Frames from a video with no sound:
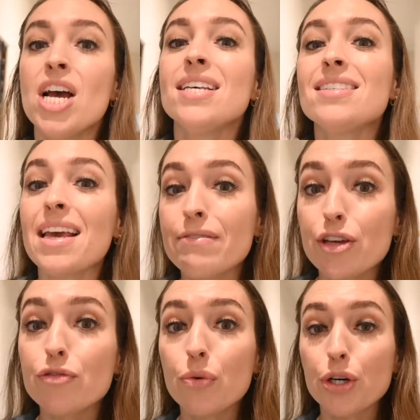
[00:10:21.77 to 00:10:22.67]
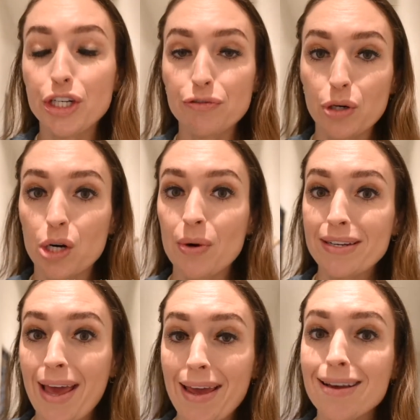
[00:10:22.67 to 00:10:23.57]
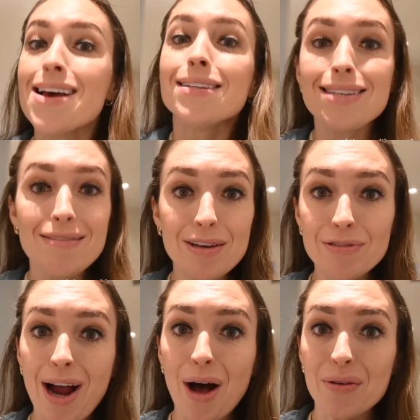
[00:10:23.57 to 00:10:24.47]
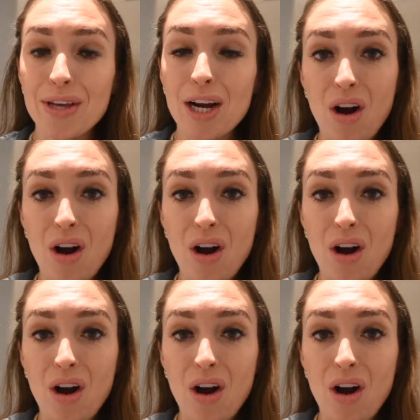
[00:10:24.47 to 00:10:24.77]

saving for your 401k, saving for healthcare?